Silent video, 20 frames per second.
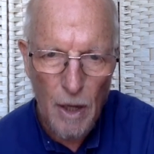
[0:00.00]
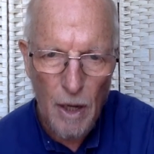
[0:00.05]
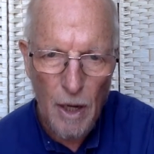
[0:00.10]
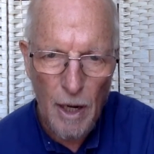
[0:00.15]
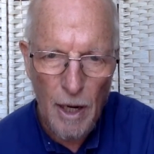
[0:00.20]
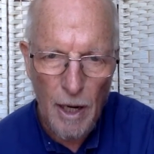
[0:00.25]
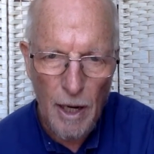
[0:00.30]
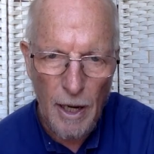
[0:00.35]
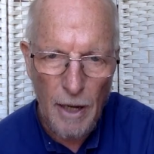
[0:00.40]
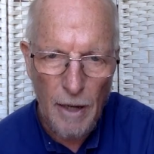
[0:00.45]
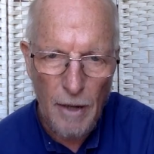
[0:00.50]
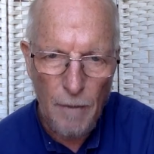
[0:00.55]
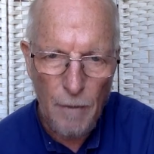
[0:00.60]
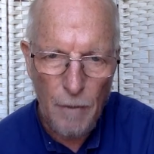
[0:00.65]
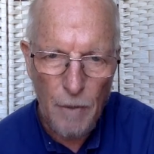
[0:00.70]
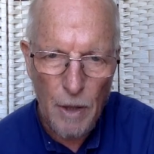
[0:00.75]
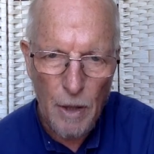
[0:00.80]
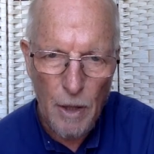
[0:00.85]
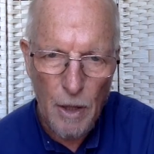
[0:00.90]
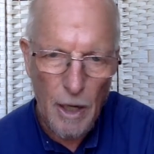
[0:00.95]
And
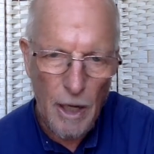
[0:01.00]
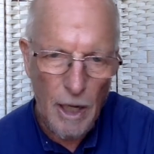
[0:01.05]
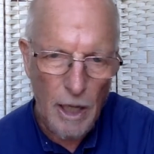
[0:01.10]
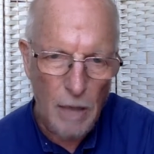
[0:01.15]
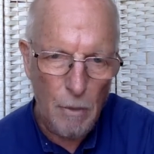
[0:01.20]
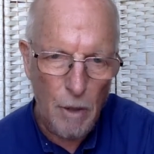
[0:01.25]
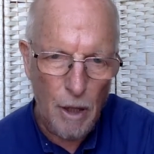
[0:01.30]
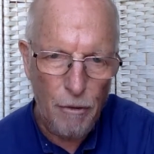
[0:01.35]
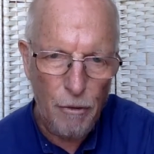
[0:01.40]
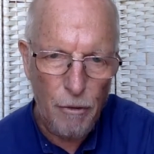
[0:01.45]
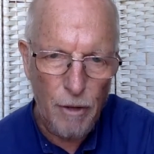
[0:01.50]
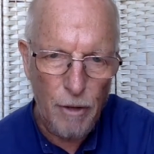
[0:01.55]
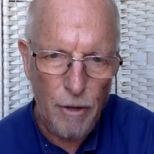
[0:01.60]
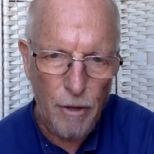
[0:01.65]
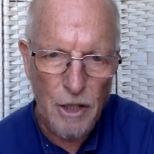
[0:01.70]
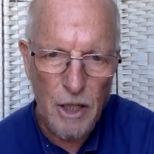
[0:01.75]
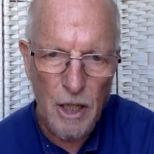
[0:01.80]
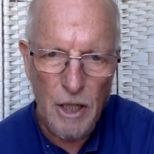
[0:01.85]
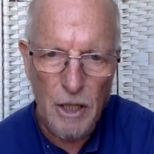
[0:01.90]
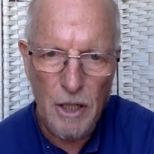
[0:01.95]
as my
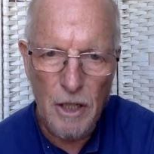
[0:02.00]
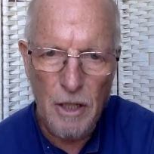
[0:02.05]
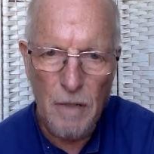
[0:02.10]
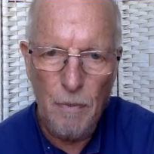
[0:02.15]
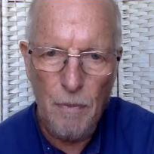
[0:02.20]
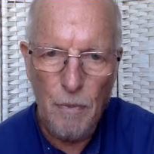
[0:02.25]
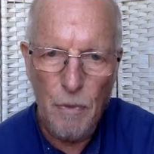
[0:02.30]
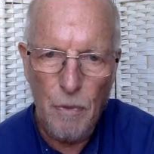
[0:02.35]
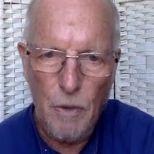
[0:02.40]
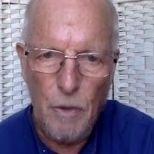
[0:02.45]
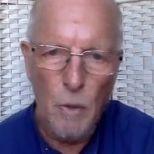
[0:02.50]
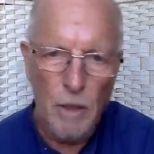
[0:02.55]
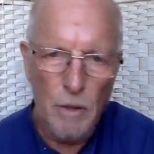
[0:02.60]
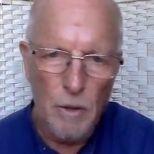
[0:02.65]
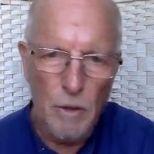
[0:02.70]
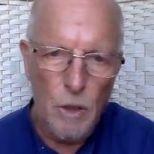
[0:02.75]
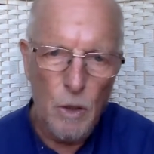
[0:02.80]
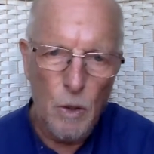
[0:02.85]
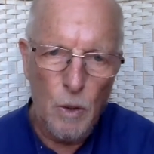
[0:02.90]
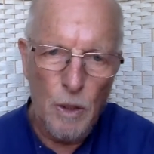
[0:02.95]
friend says, when he
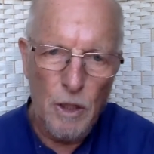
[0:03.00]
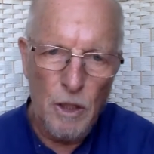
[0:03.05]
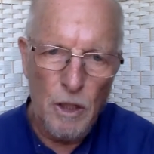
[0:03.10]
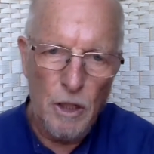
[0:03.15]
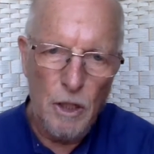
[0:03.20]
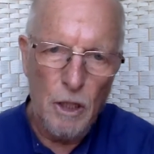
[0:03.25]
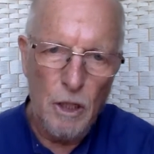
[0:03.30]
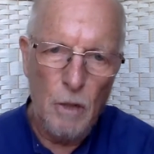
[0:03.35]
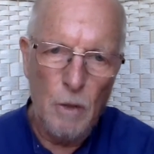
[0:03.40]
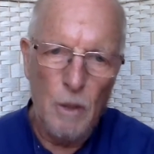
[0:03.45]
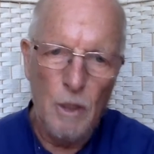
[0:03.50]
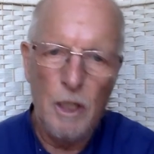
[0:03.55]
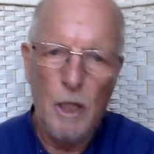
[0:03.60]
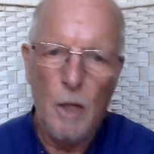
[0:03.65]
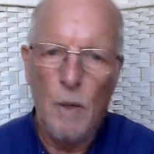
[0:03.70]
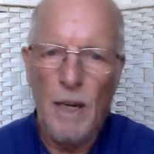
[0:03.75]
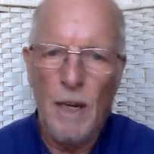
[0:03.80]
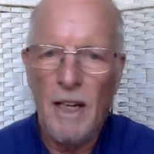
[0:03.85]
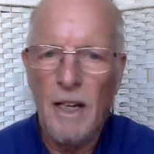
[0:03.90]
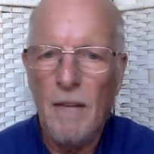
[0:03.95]
was talking to you, a
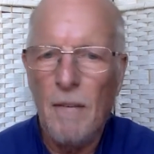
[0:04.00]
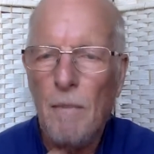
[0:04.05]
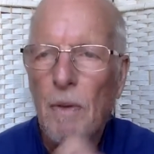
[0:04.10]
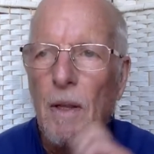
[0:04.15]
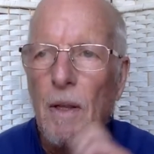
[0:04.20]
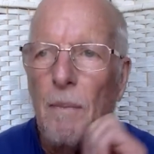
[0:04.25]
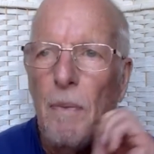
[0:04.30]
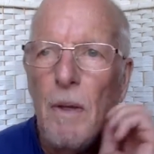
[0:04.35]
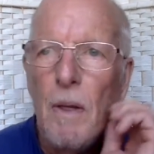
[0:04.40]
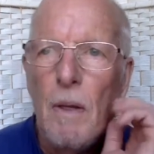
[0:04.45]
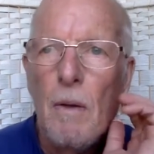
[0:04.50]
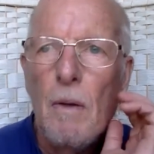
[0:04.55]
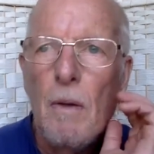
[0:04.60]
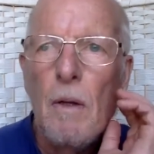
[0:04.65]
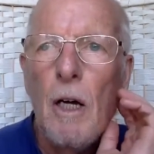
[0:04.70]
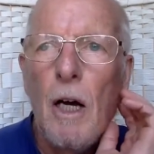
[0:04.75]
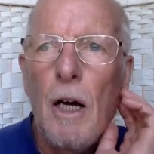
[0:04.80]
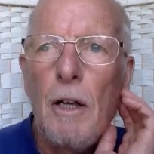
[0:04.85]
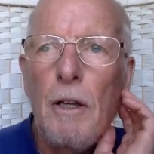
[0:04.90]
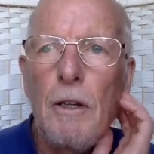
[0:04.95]
UN,
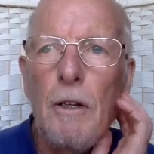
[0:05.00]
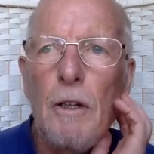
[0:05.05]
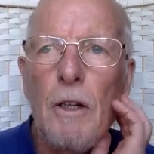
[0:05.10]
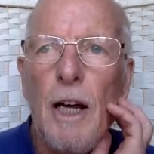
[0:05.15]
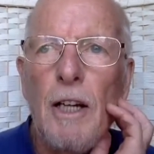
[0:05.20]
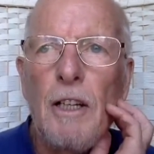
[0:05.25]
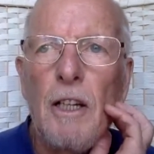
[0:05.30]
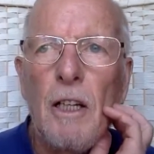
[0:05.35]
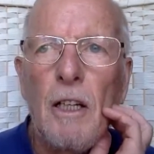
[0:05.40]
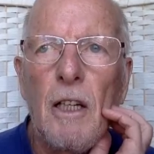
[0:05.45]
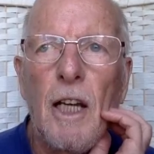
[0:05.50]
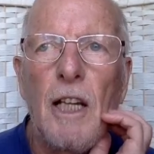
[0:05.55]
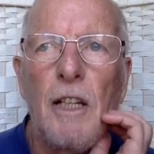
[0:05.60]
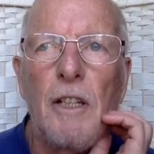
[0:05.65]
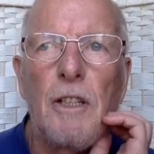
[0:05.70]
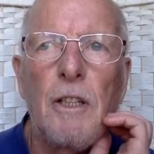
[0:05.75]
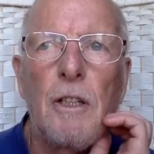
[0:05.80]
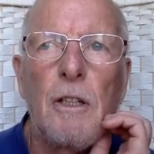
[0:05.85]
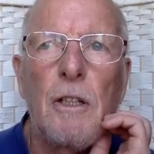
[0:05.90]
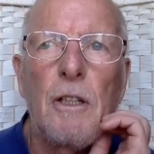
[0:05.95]
United
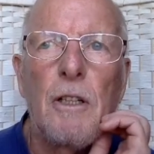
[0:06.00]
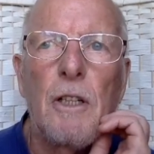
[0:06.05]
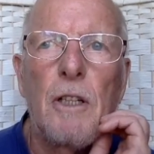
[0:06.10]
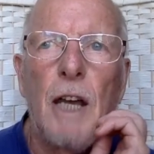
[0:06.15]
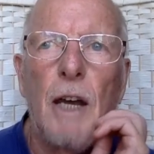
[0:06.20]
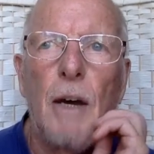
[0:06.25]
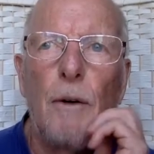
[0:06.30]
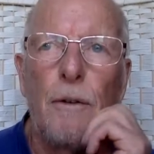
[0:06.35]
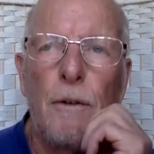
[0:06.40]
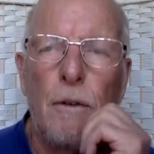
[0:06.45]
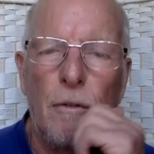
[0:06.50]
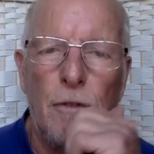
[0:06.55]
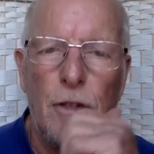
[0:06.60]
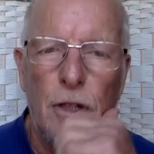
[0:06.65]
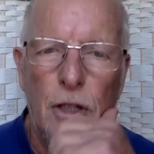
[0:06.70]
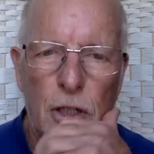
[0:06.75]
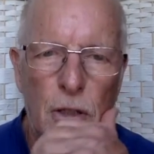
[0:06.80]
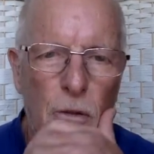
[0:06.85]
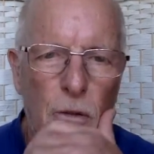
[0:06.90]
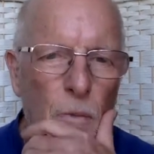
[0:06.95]
Nations health
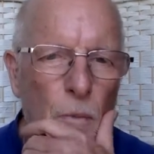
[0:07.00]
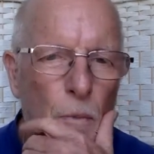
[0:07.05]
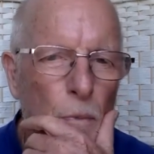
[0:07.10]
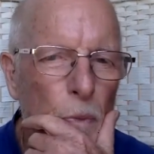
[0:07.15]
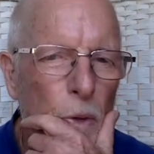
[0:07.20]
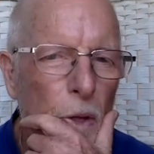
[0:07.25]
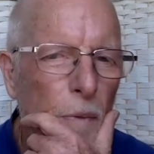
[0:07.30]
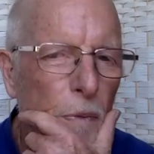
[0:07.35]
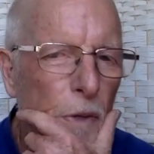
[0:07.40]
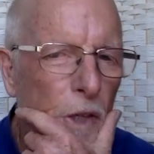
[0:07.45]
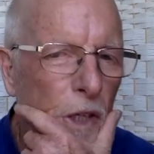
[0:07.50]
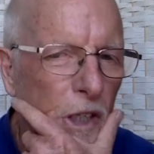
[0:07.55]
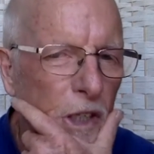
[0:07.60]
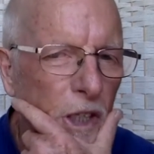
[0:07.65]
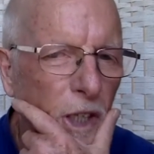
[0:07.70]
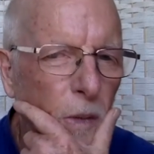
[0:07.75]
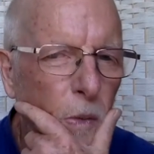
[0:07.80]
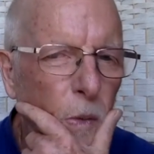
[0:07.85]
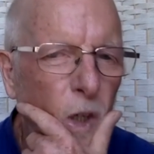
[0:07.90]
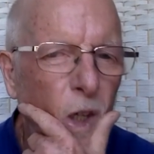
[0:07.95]
official, he
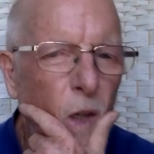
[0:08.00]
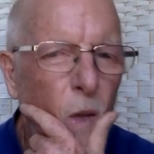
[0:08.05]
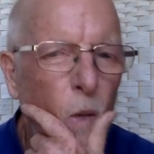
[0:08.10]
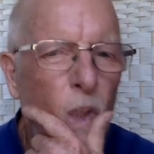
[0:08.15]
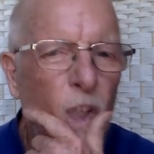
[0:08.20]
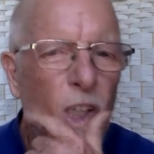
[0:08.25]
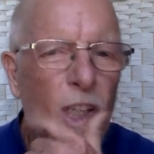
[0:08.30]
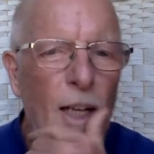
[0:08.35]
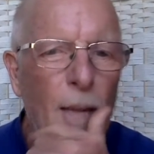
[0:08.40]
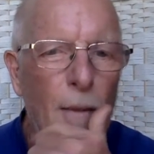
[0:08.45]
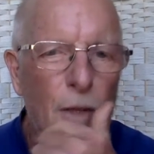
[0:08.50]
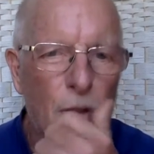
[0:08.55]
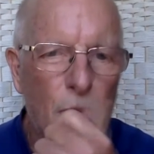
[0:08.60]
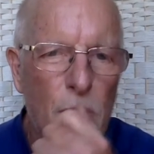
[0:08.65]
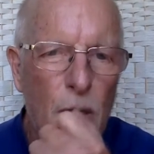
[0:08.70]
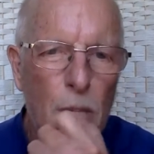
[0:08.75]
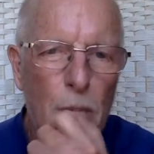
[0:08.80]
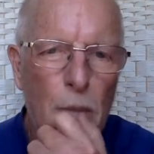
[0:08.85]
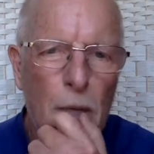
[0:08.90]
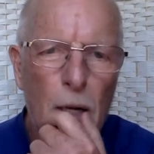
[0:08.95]
said, well, when it comes
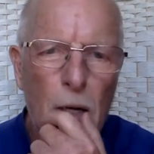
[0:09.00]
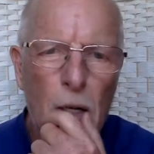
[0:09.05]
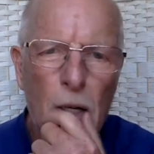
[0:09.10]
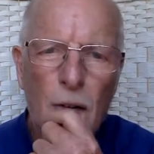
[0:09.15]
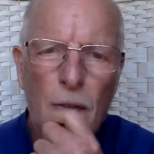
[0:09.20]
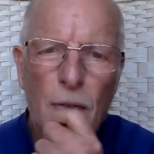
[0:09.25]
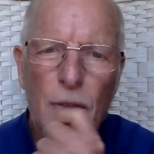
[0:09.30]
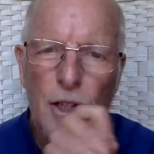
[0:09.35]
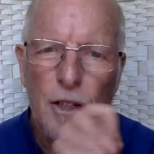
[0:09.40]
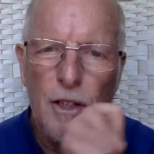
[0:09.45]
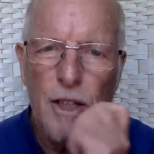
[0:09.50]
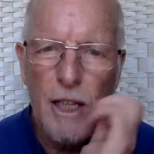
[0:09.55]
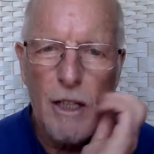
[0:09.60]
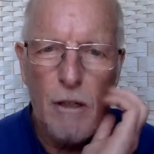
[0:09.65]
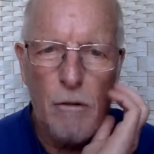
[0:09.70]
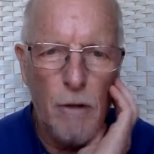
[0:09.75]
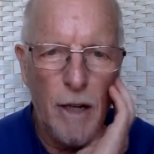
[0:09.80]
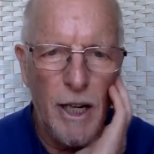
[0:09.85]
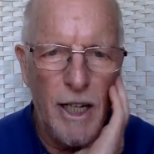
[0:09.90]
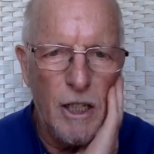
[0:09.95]
to Ebola, the
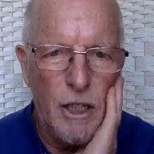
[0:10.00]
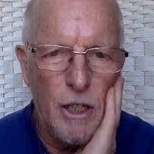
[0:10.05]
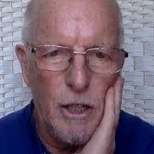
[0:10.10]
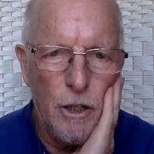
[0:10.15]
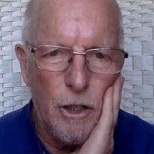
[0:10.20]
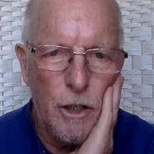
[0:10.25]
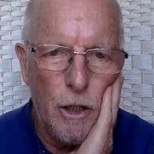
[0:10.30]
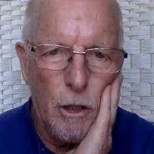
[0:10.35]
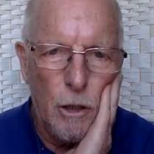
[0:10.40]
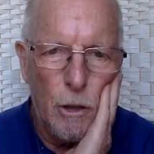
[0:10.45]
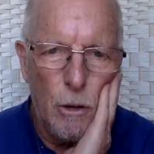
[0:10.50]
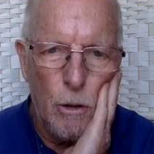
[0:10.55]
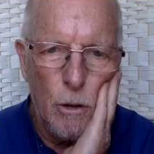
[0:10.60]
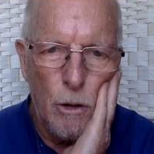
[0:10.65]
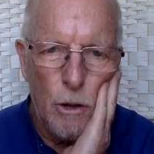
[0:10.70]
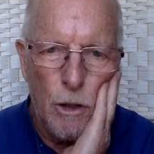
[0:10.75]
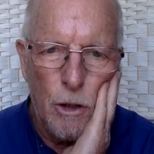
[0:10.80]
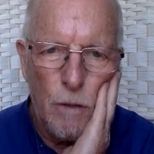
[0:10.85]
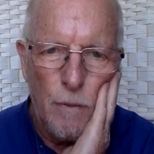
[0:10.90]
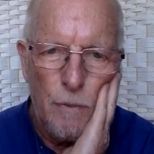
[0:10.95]
death rate is
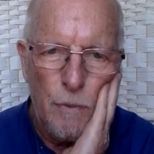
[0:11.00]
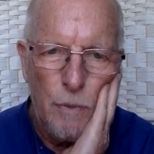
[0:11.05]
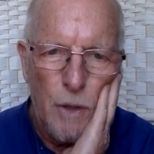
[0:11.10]
huge.